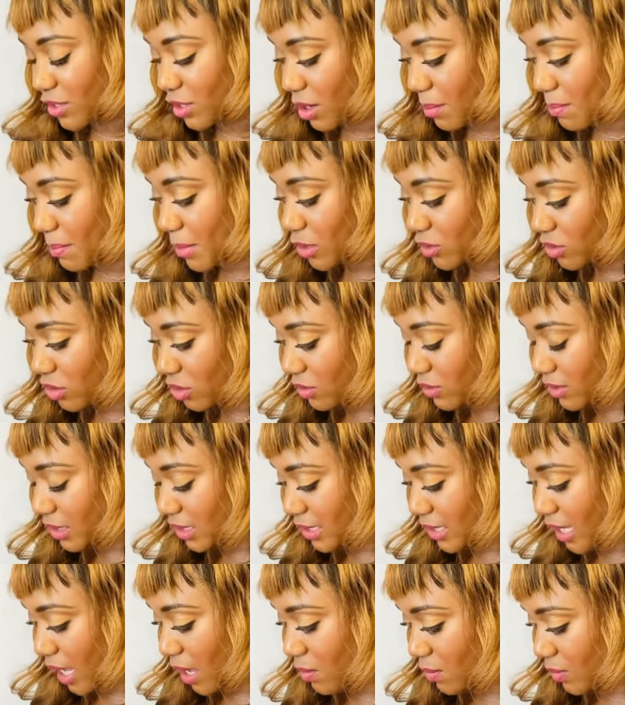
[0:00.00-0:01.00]
to your emotional
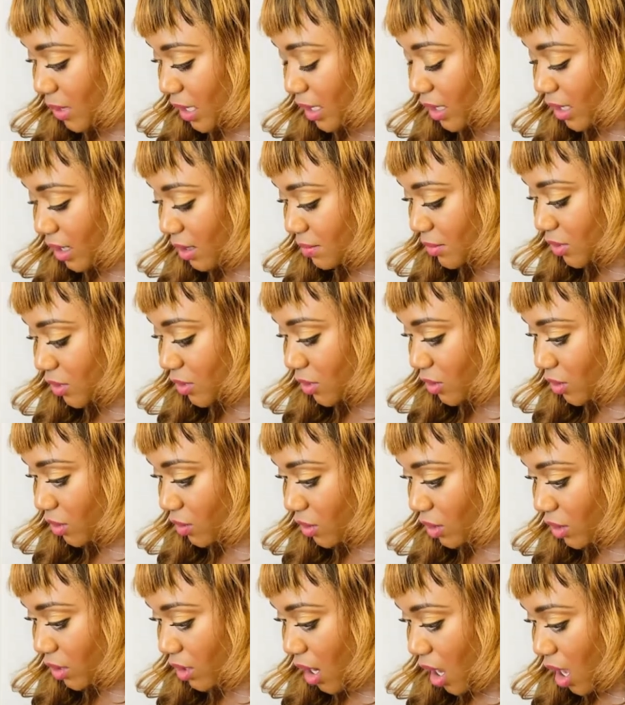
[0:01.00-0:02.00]
state when it comes to
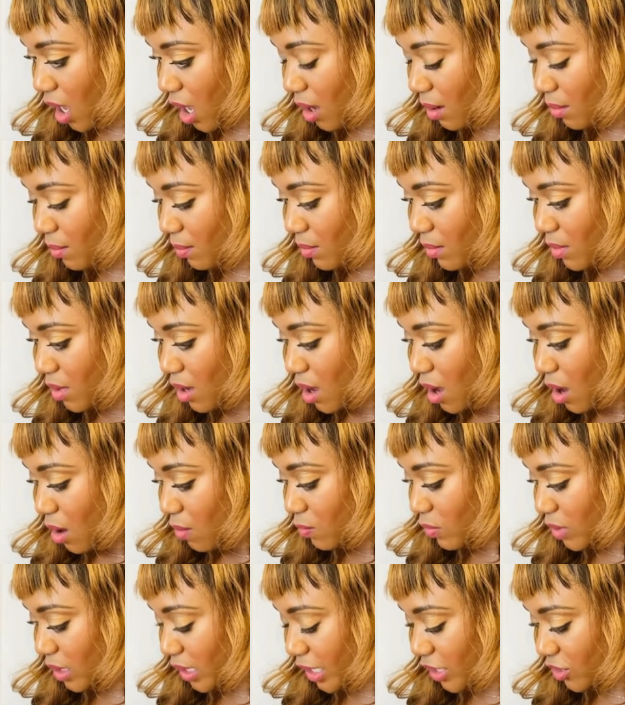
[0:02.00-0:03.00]
your
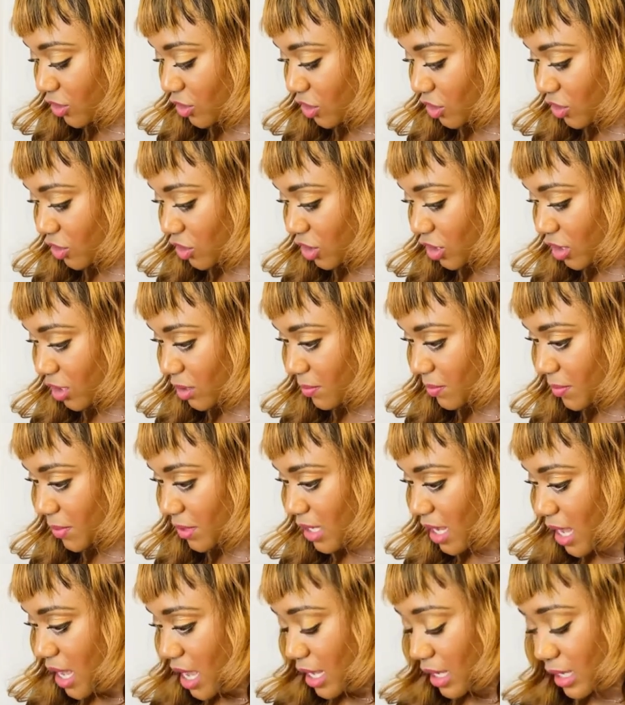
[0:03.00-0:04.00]
relationships.